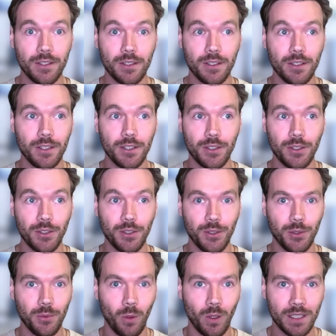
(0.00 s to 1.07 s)
you
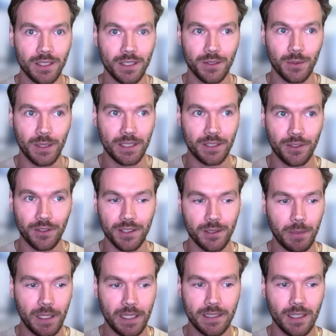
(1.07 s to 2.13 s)
wanted to enter the
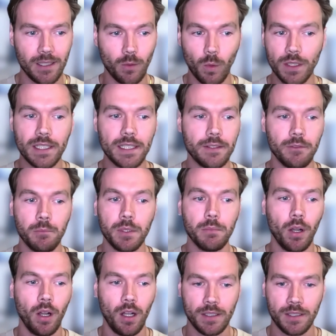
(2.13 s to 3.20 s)
space, like, would it even be
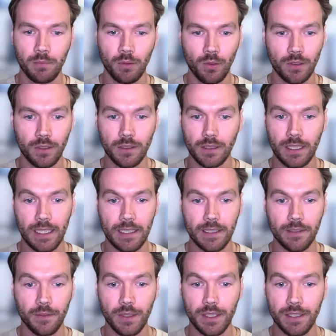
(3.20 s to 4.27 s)
possible, or can
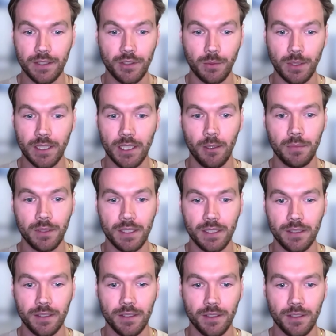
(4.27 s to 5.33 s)
these three
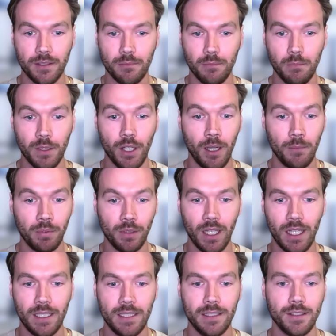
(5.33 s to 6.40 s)
companies
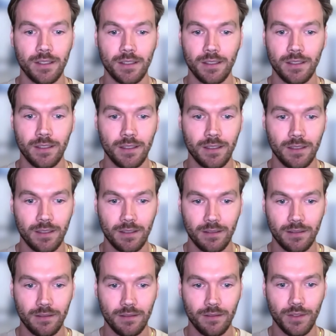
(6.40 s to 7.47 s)
monopolize
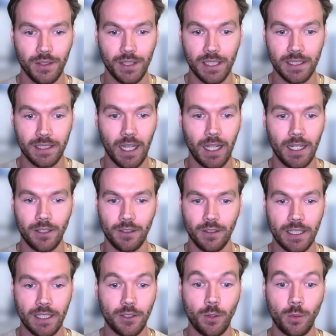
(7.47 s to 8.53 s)
the entire like
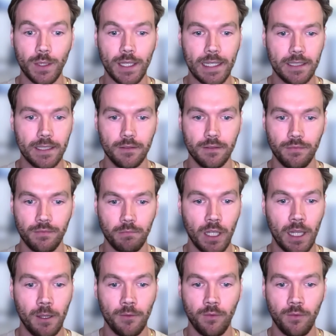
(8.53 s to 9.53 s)
creative platform